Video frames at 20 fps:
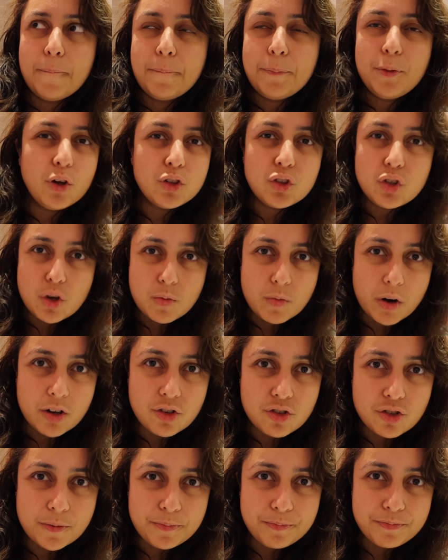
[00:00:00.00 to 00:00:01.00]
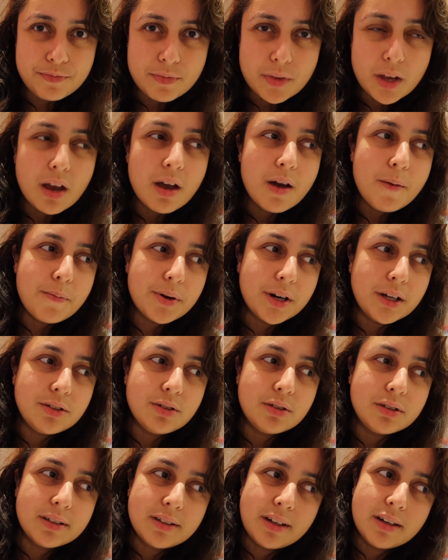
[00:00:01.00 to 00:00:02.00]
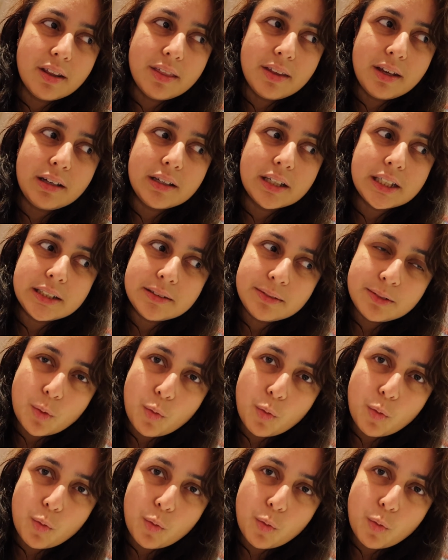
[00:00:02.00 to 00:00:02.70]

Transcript: Not too much, but I do kind of think,